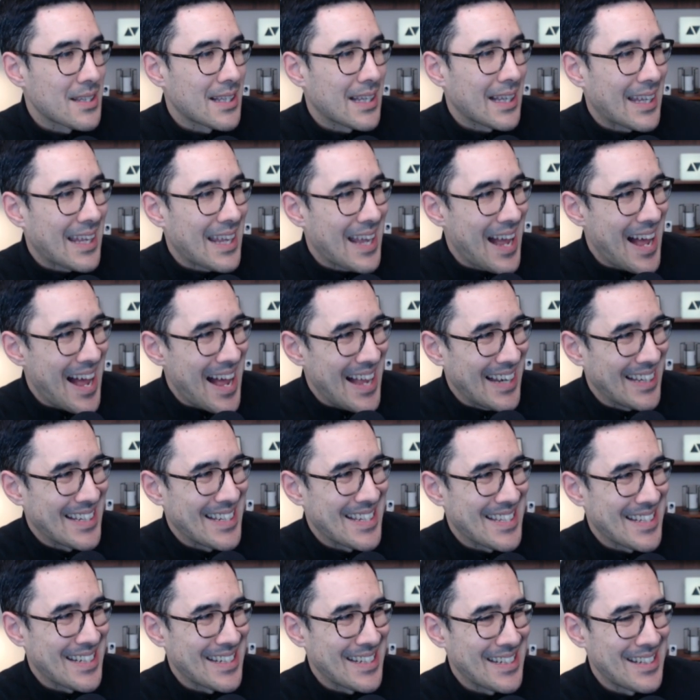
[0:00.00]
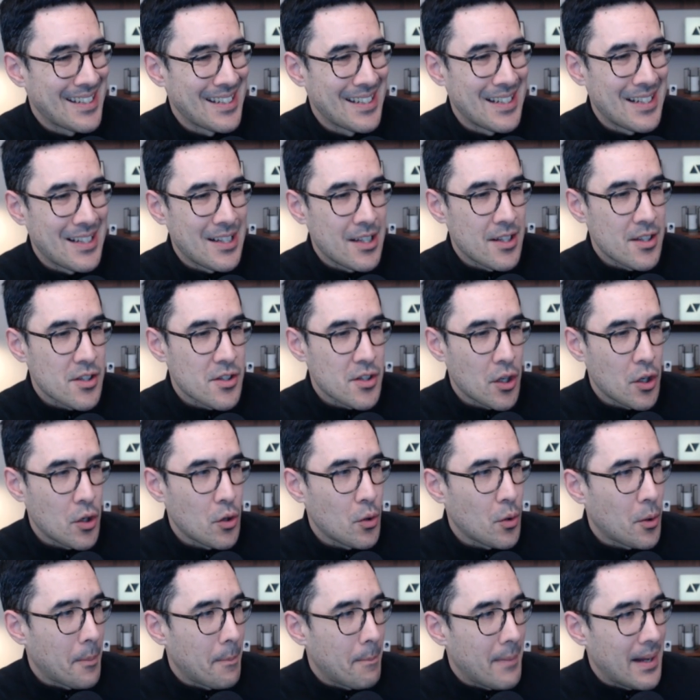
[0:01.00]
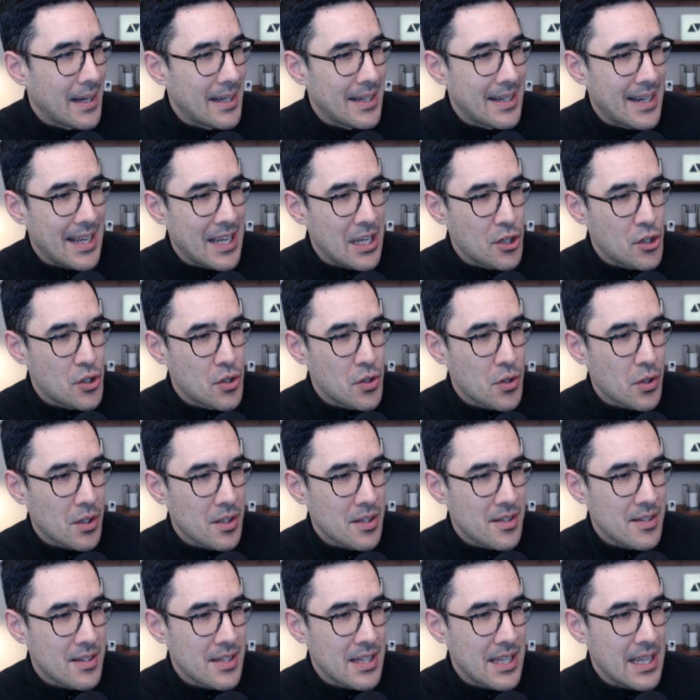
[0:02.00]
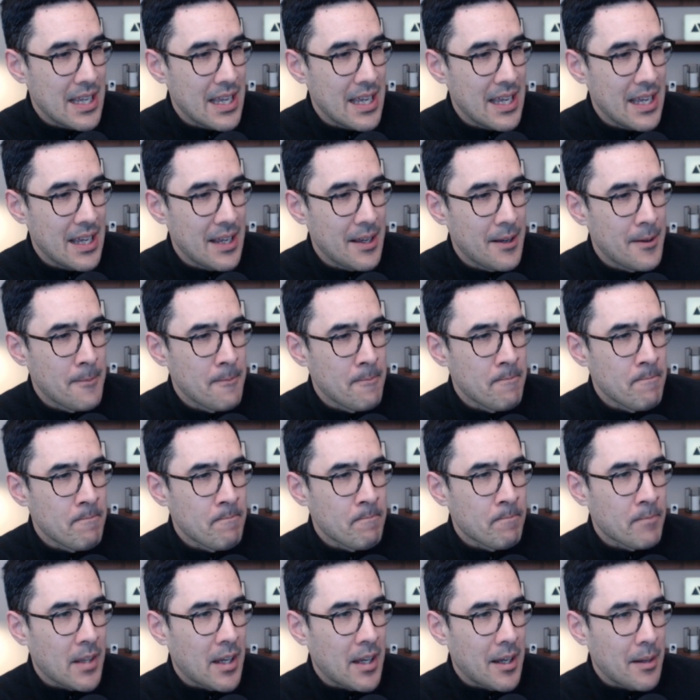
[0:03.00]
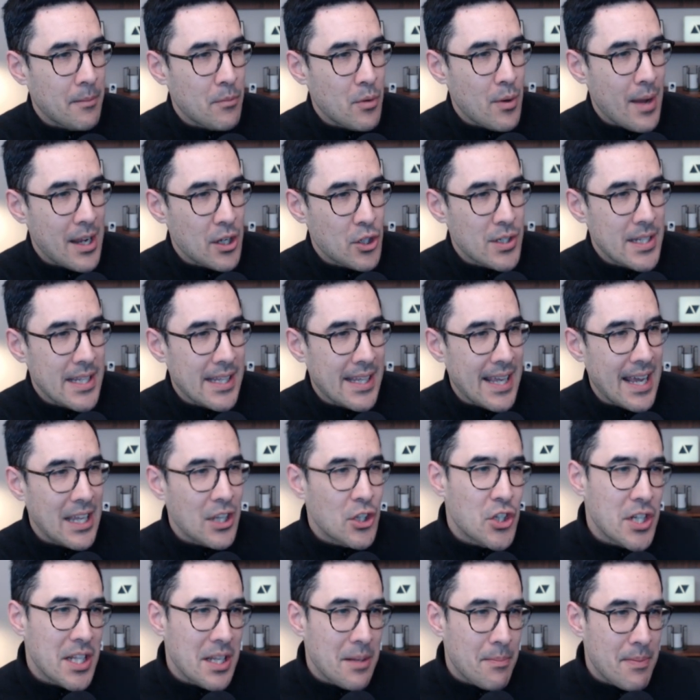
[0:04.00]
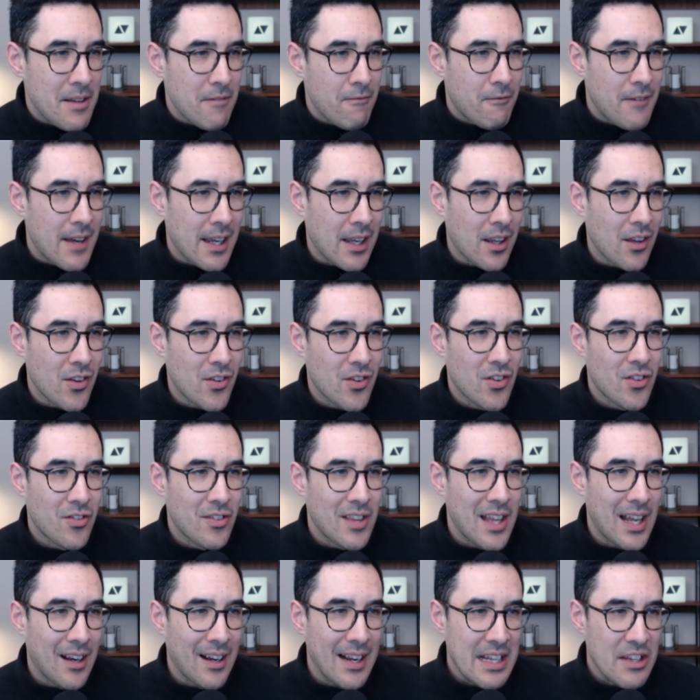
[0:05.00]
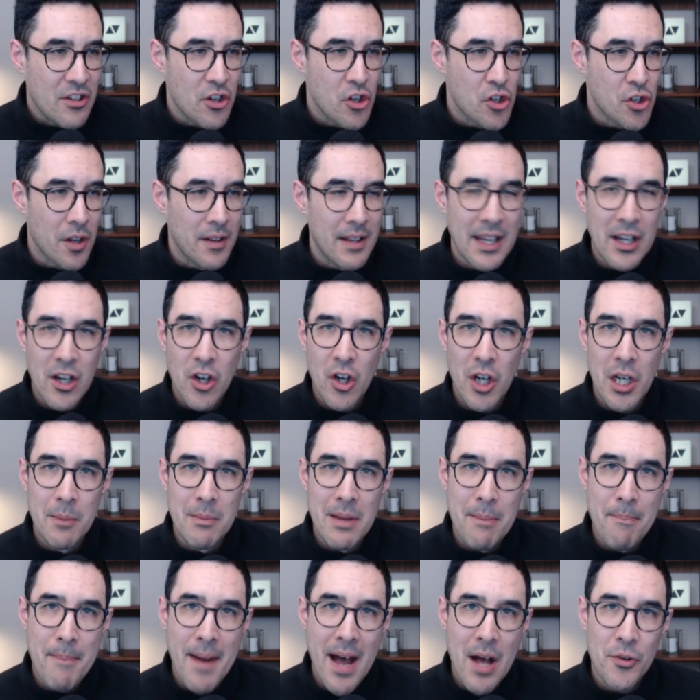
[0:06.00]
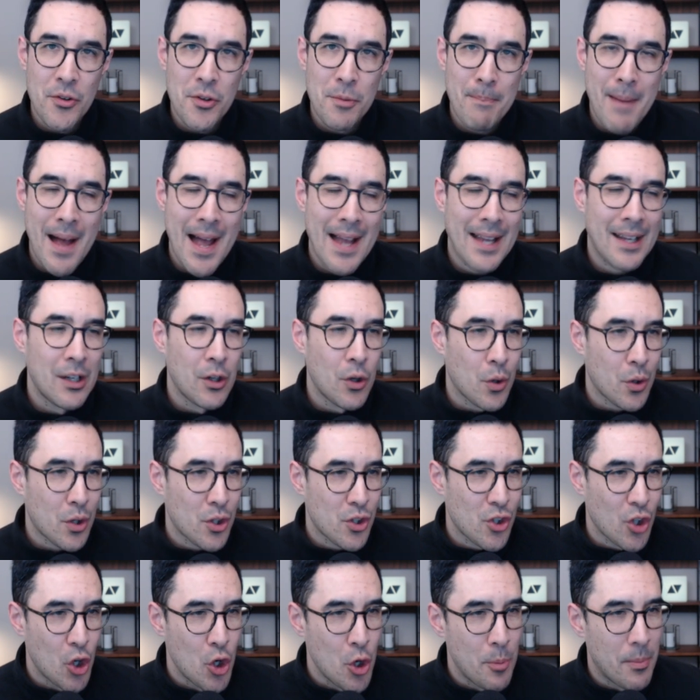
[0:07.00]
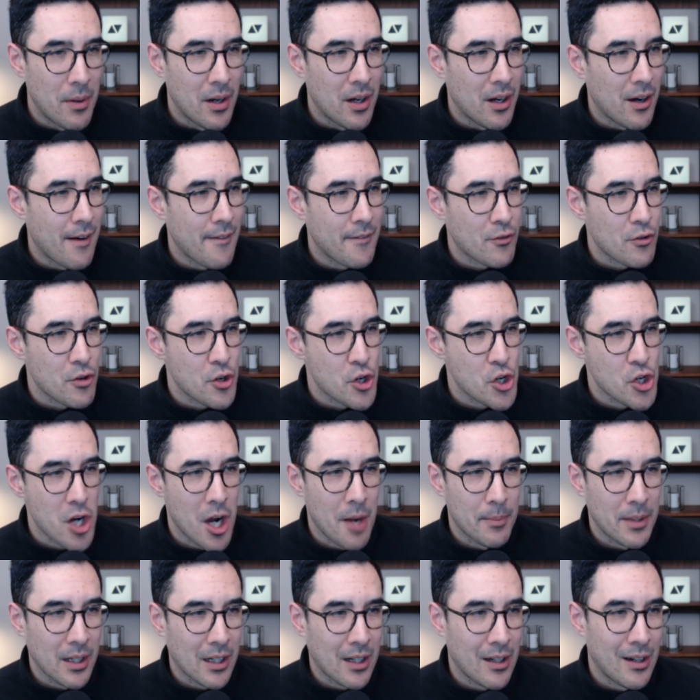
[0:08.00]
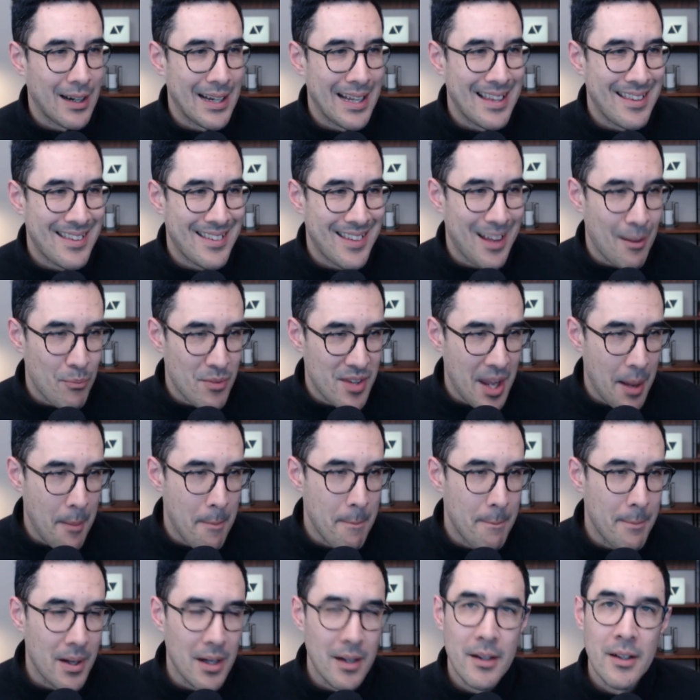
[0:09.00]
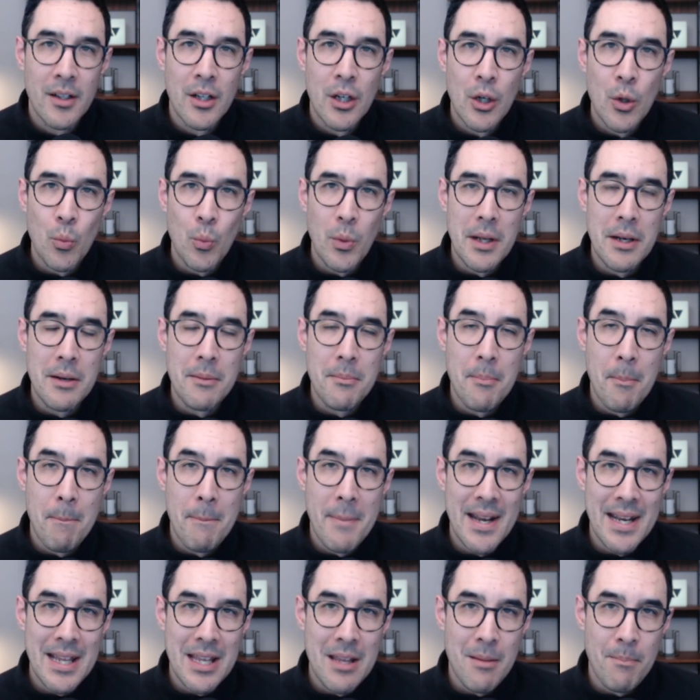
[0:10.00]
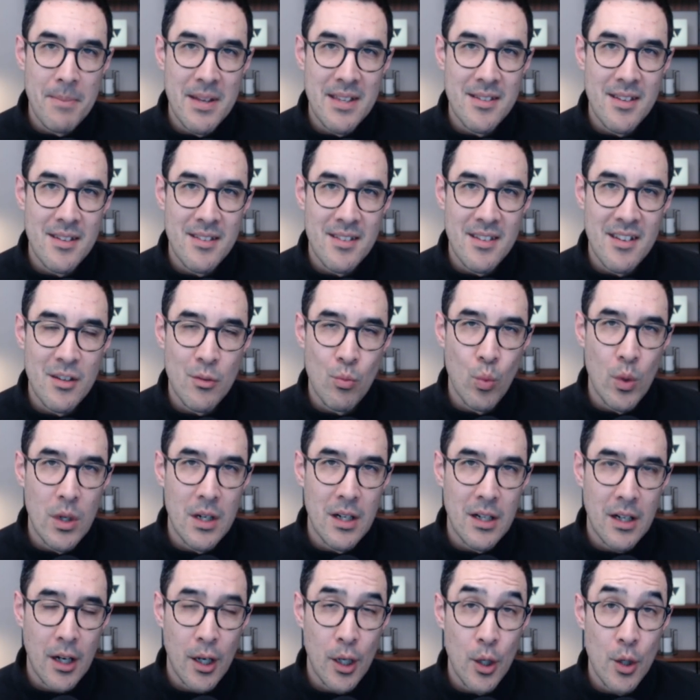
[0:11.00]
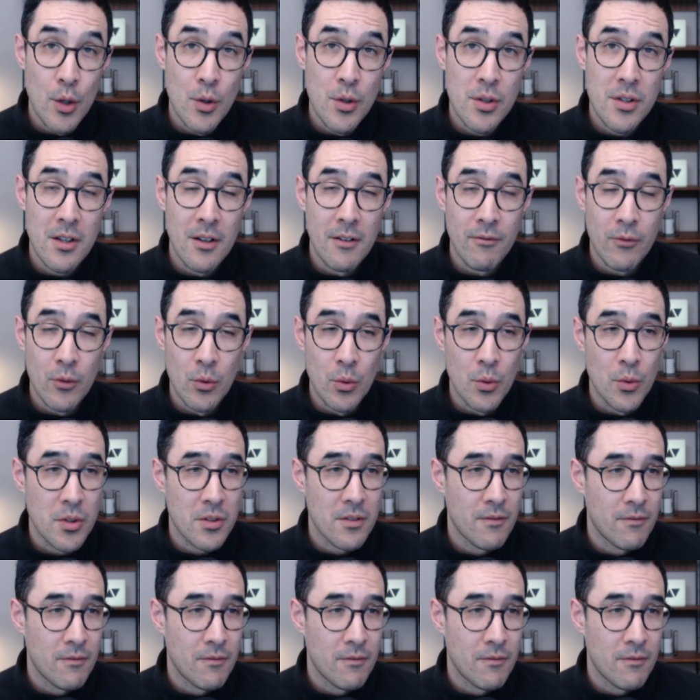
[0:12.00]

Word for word: of the calendar. So on Monday, as you can see here, you actually get GDP figures. They're like to show the economy bounce back in October after a sharp decline in September when many businesses were closed, of course,